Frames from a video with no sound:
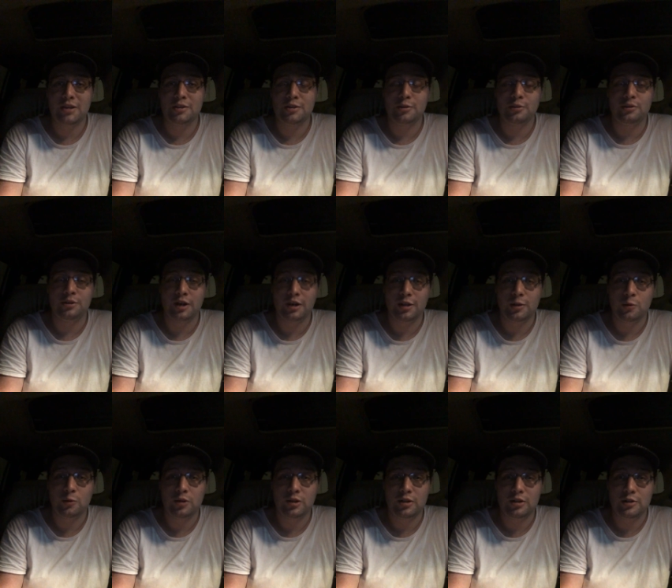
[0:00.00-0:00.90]
and do another
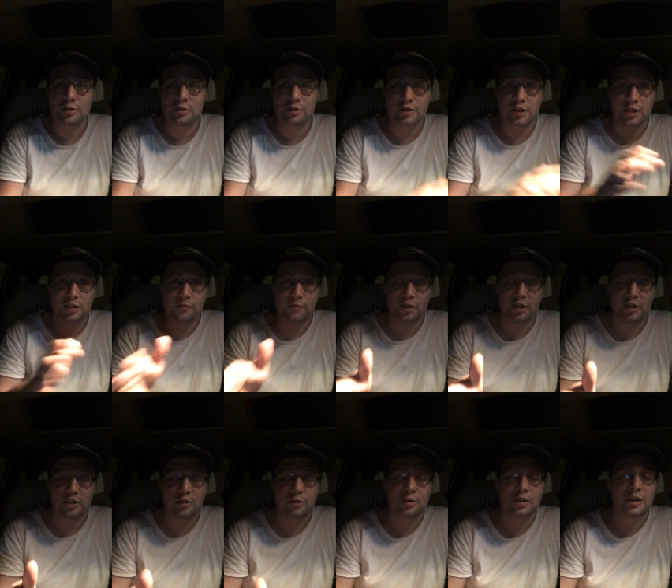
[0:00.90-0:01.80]

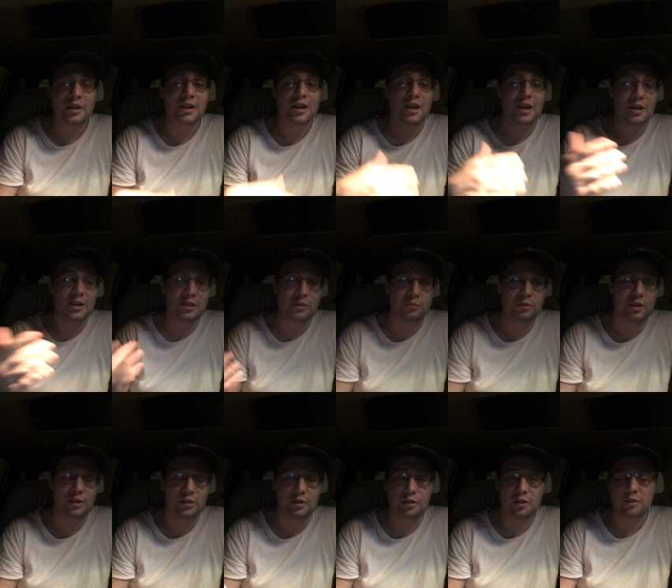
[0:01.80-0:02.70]
video and
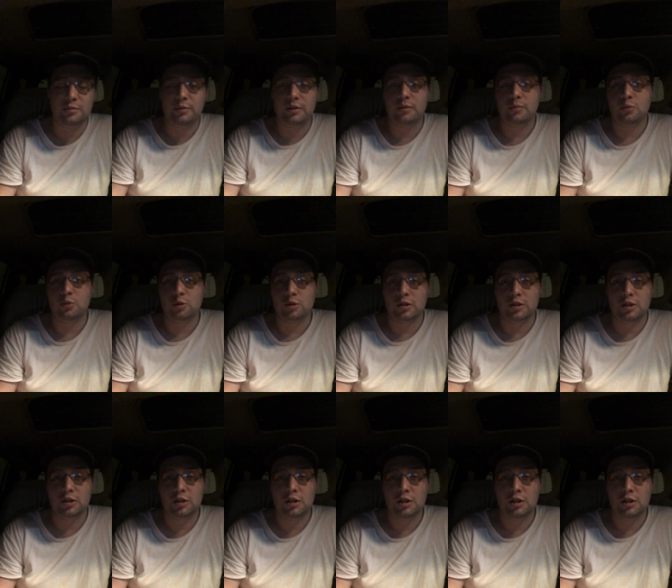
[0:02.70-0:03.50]
explain a little bit more.